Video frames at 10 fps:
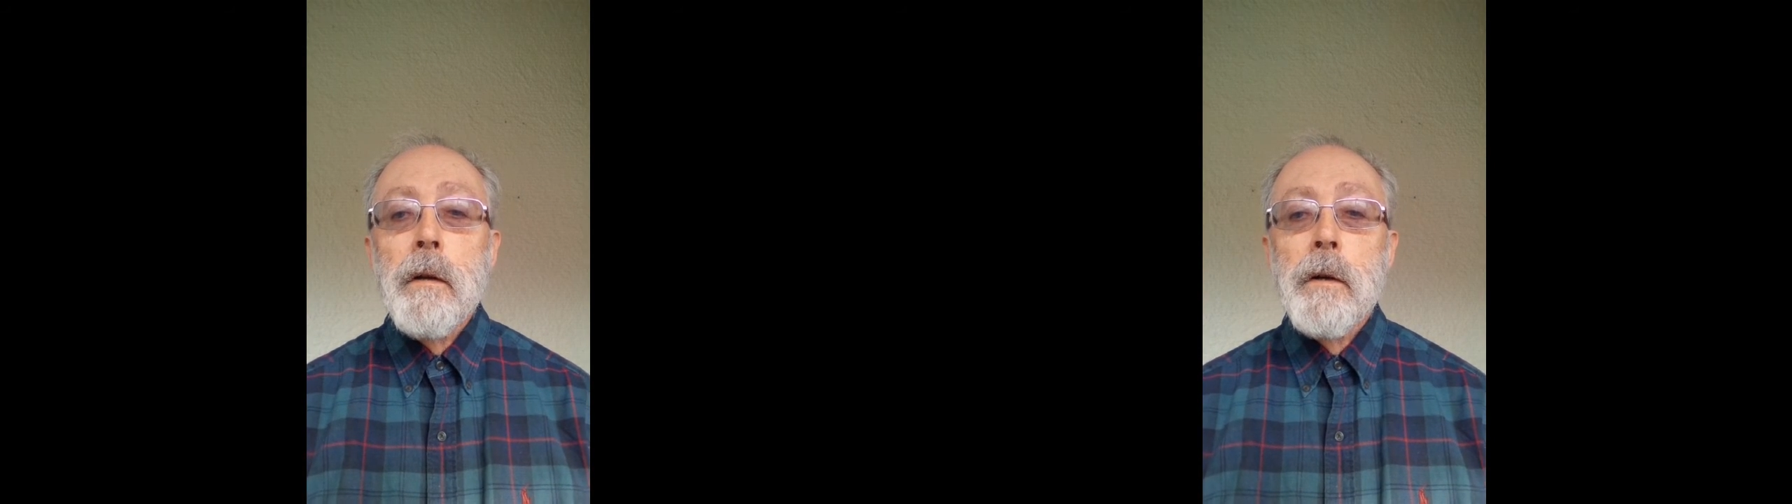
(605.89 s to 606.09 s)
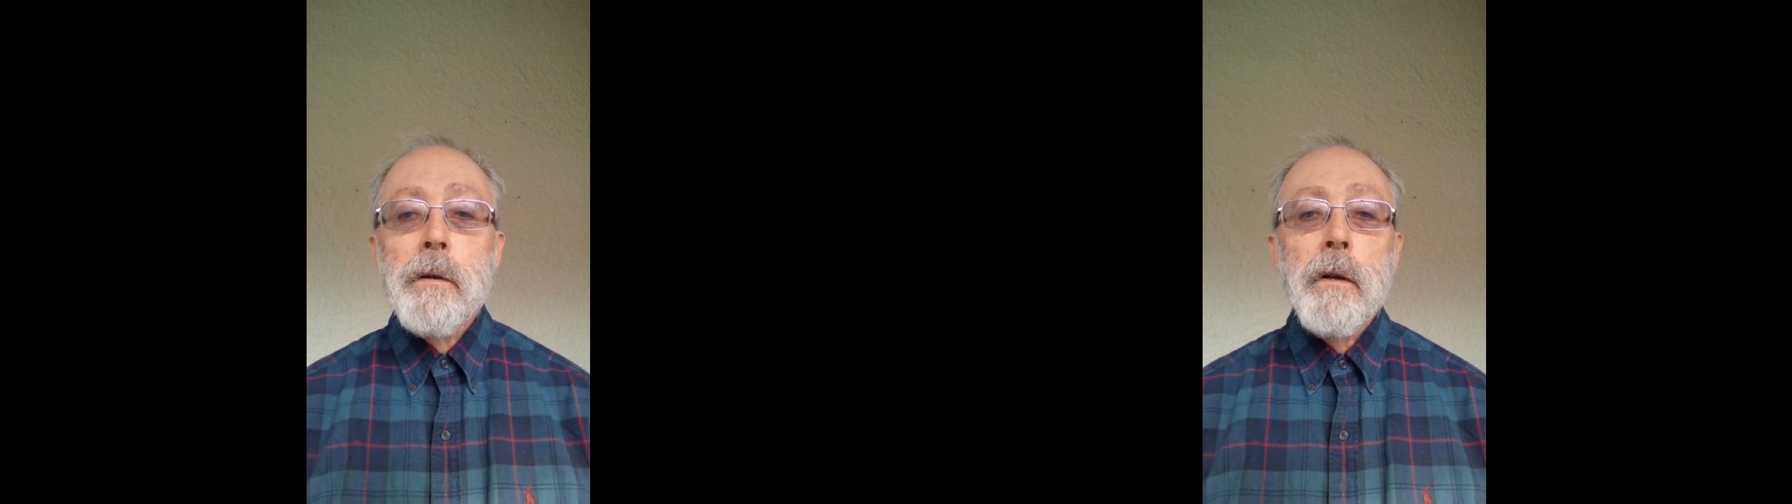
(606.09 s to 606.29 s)

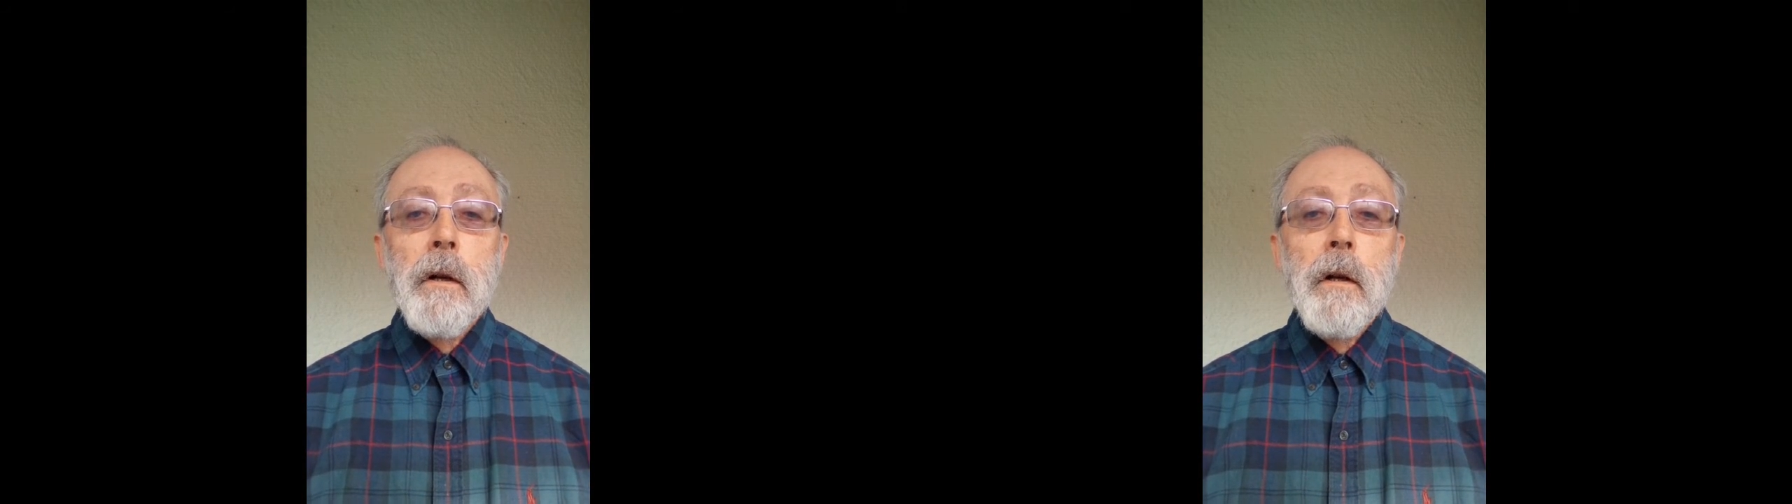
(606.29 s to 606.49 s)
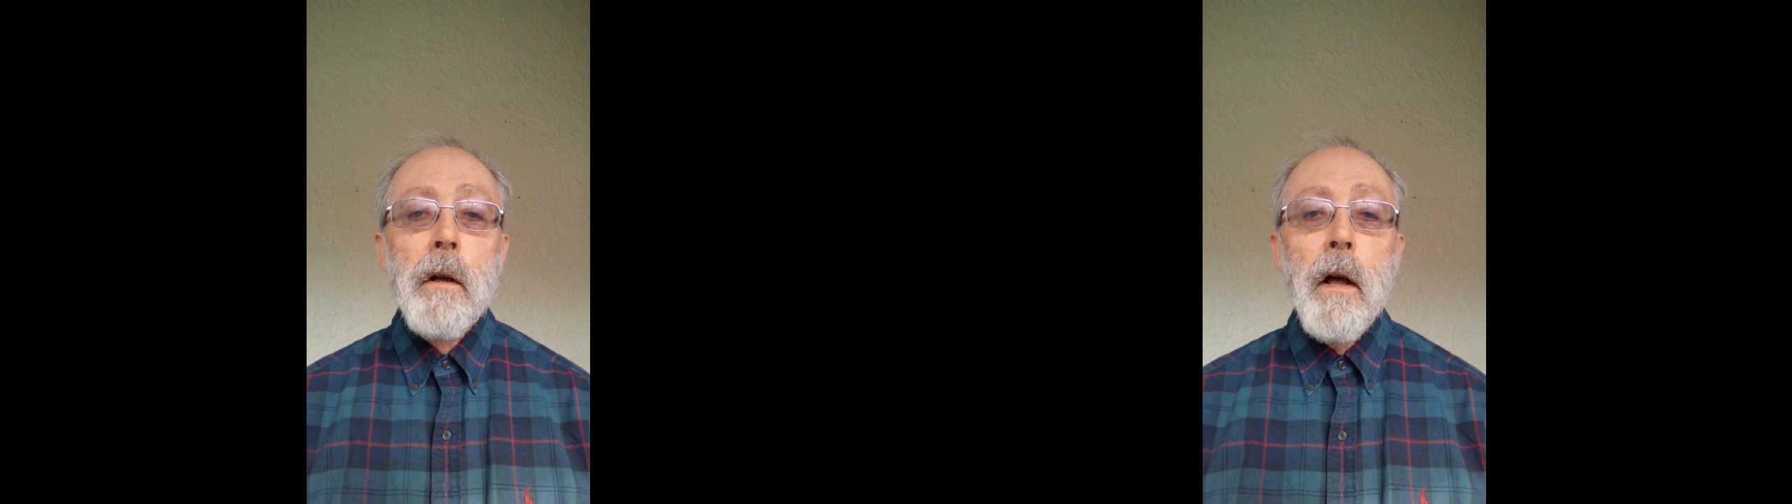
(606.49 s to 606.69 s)
There's
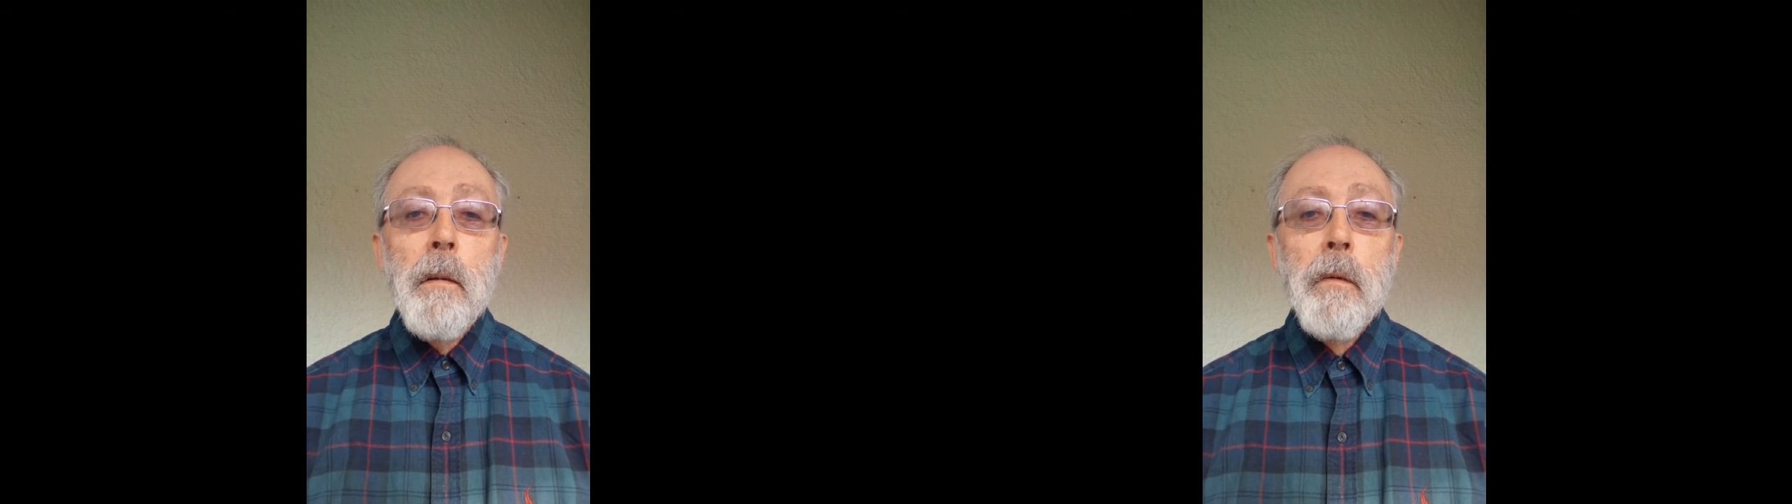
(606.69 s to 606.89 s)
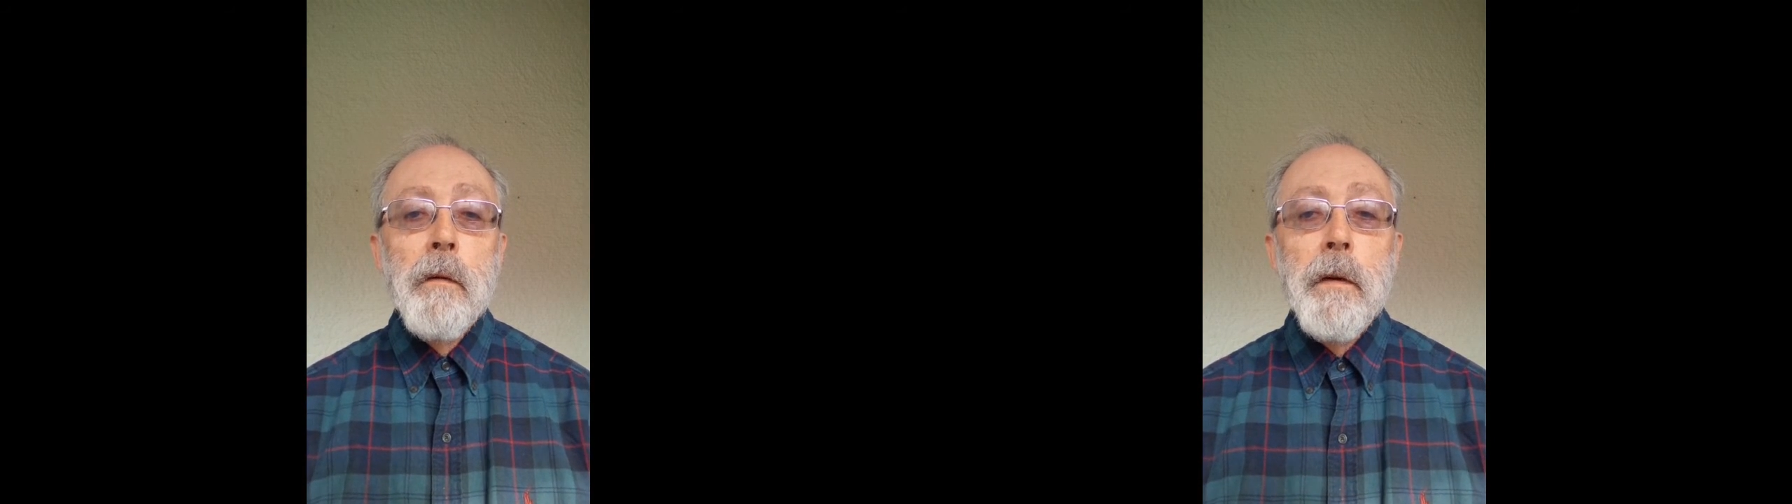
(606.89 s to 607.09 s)
a
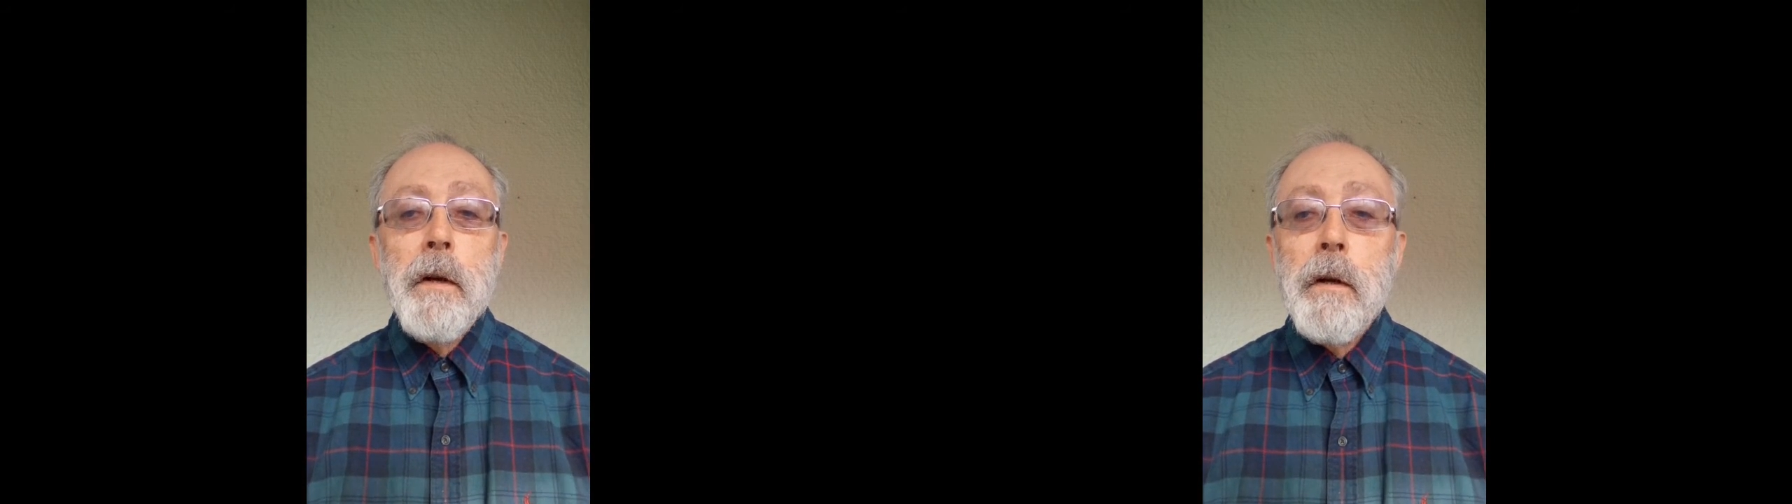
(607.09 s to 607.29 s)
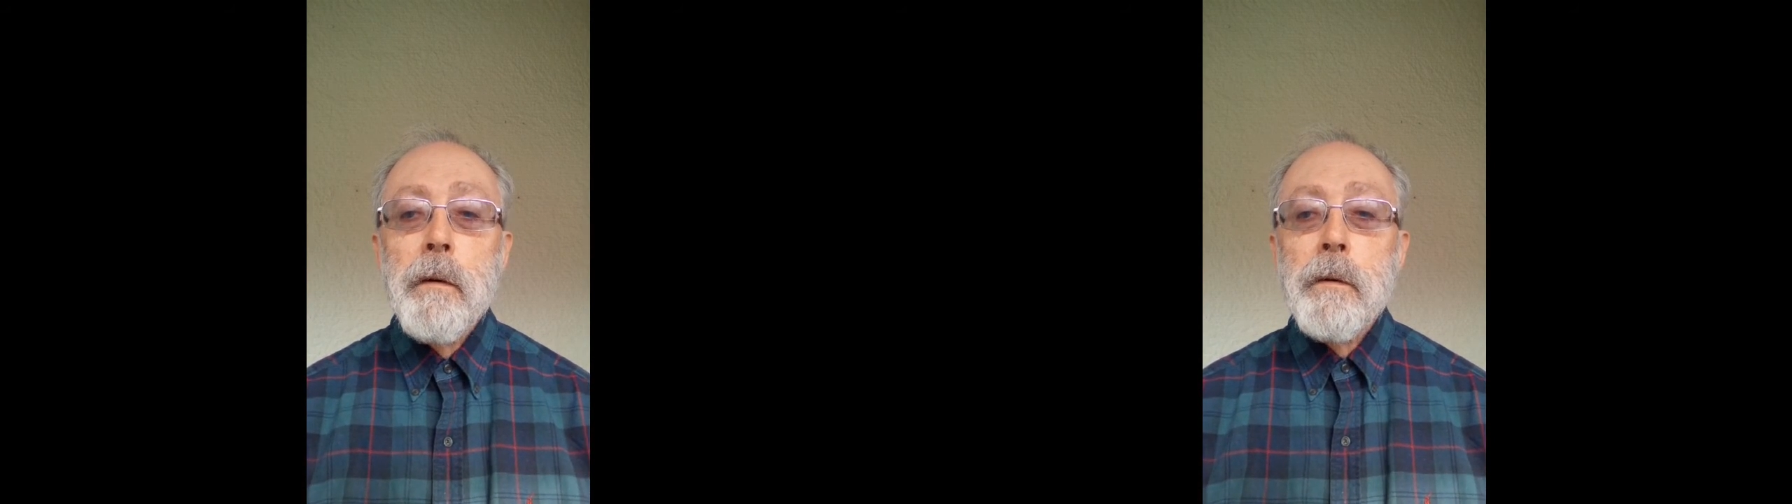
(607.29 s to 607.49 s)
lot more
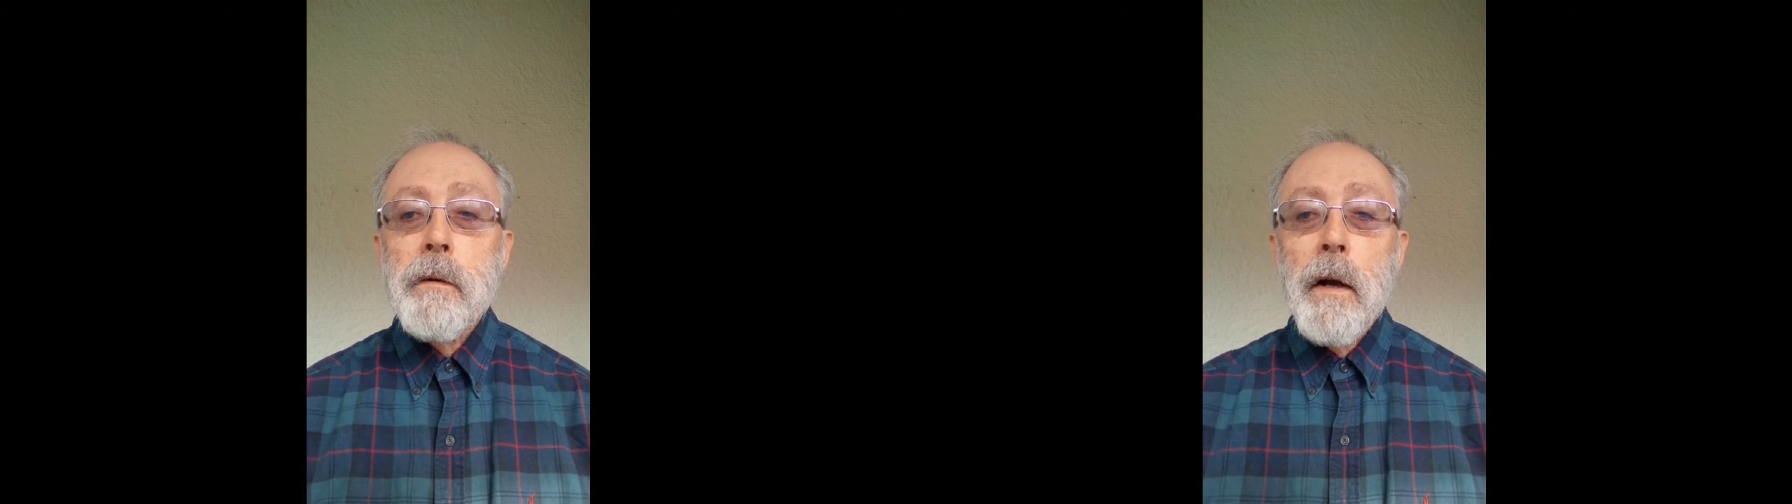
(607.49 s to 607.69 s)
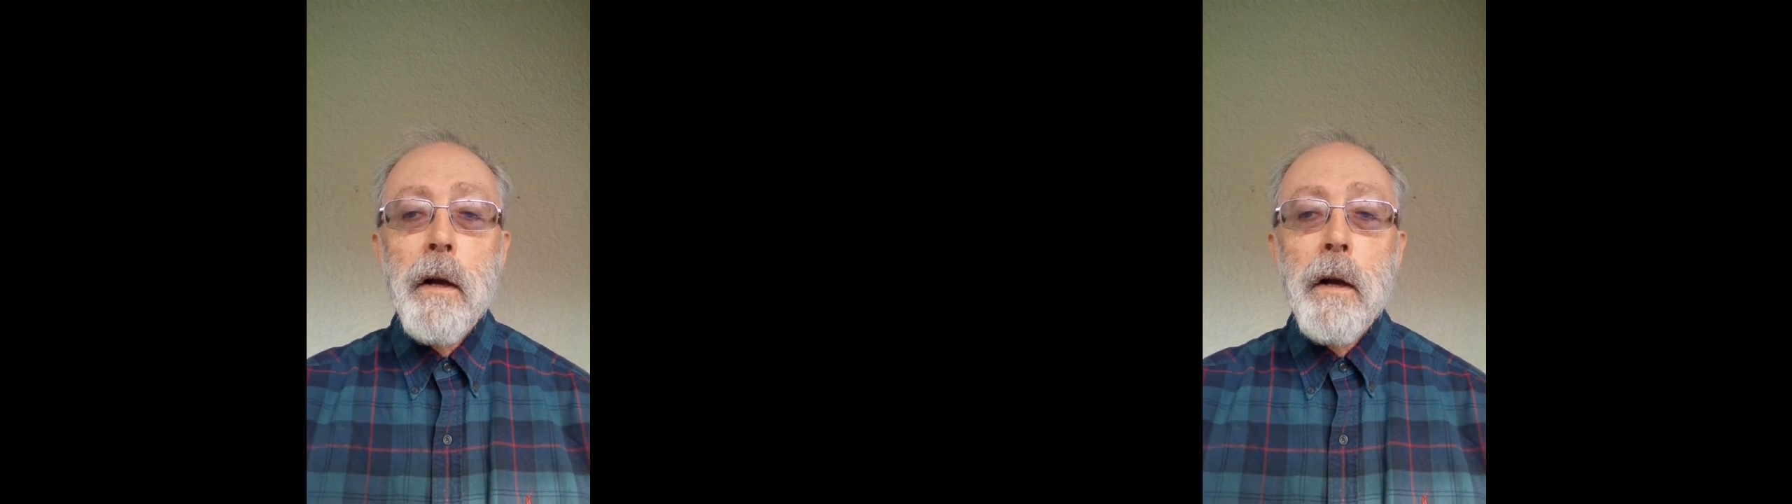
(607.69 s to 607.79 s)
videos